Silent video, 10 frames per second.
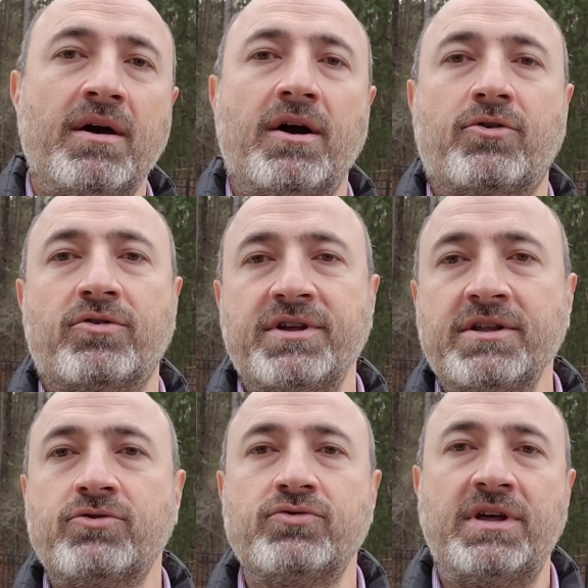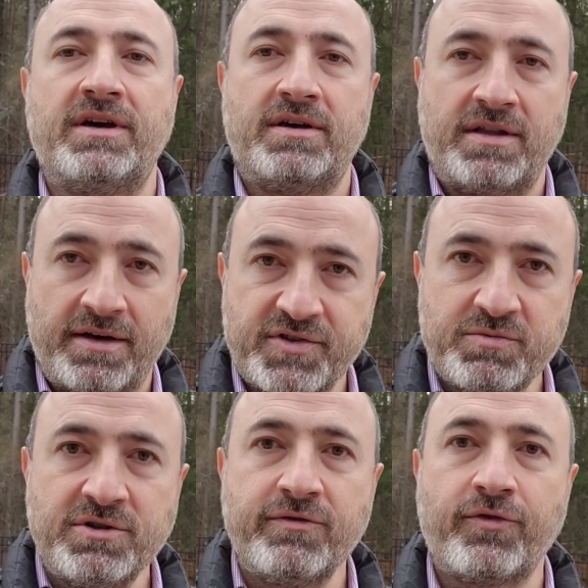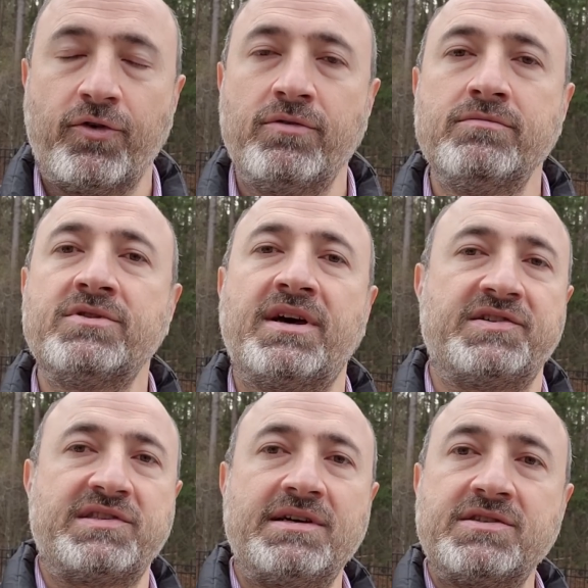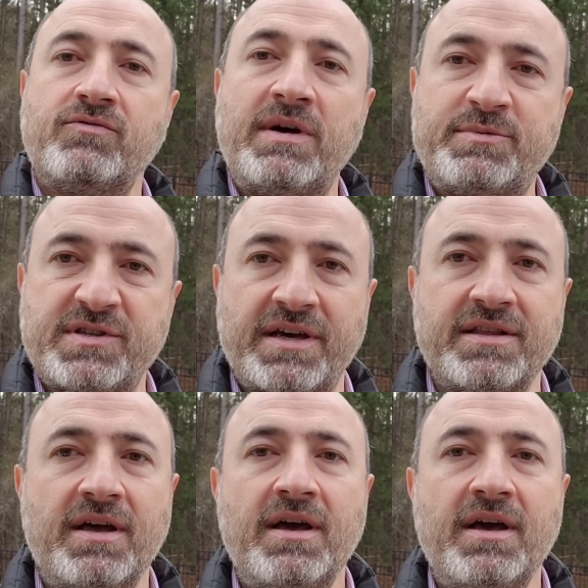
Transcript: according to the announcement from Tesla's website.